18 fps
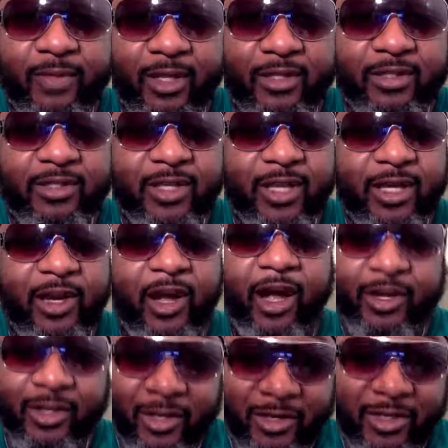You
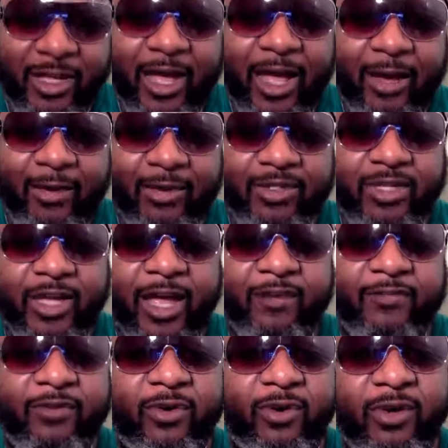understand? Under
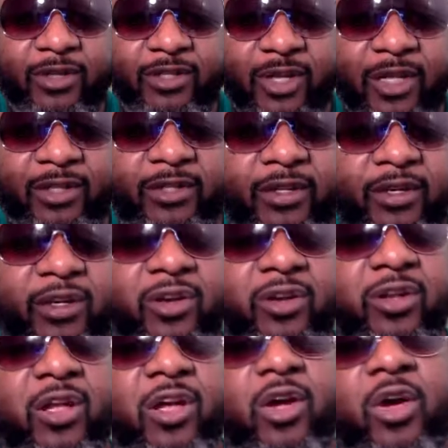Yahushua, of course.
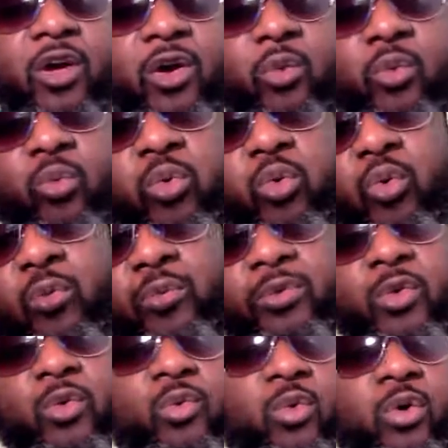Under
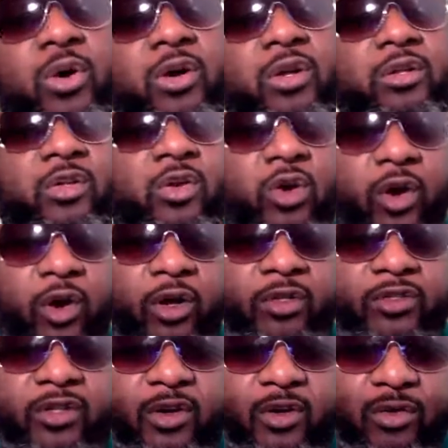whom the world
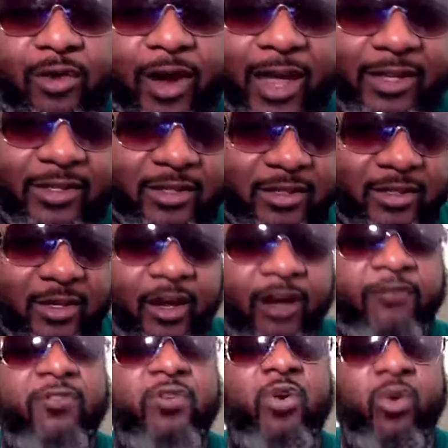calls Christ,
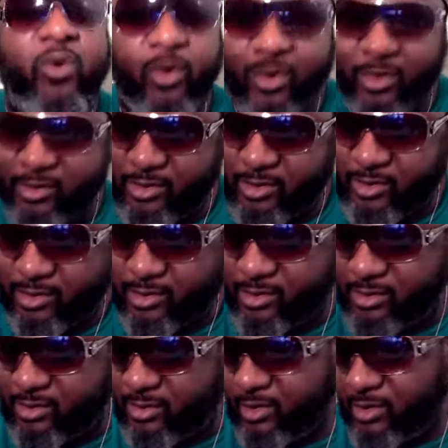of
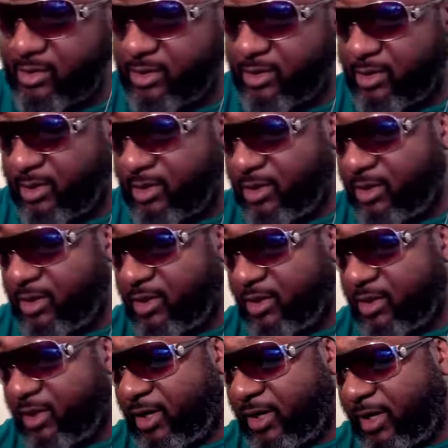course.
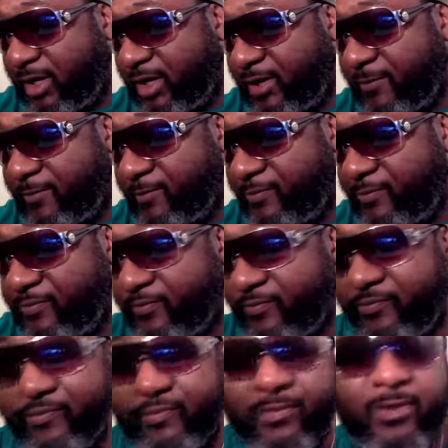Young
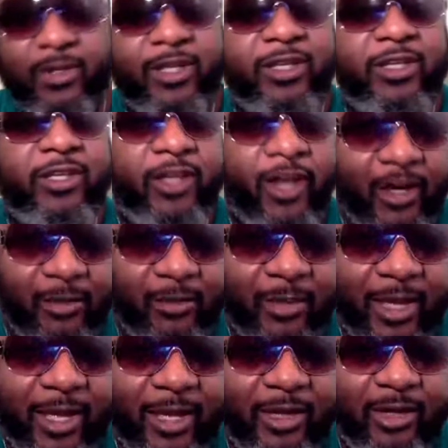
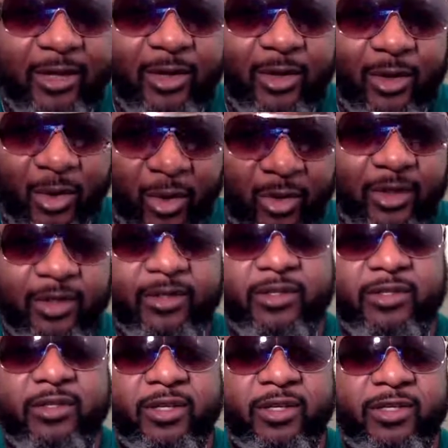man
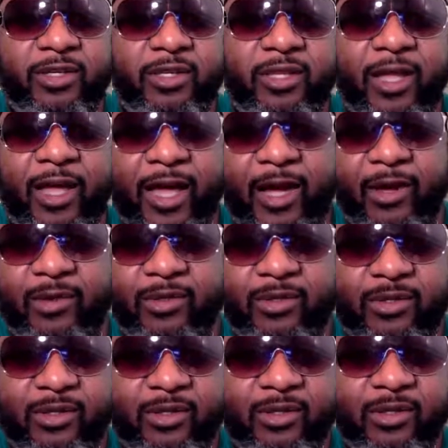Lawrence is in the
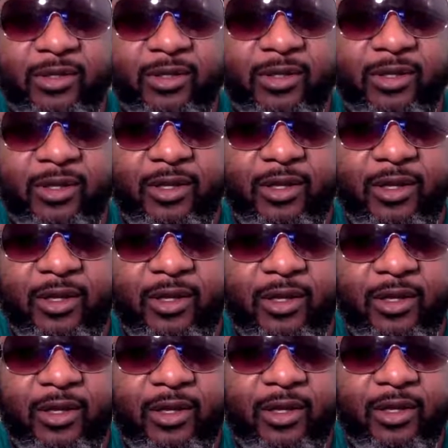house.
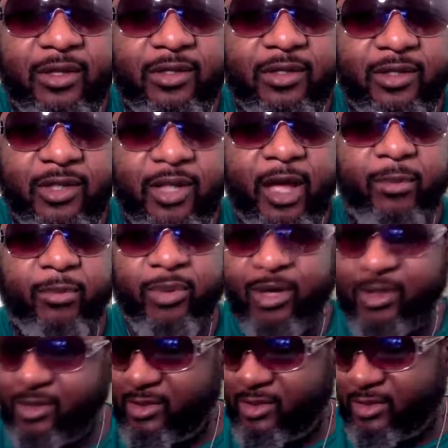Shalom,
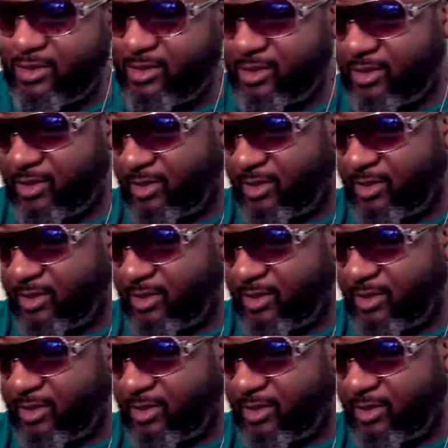brother.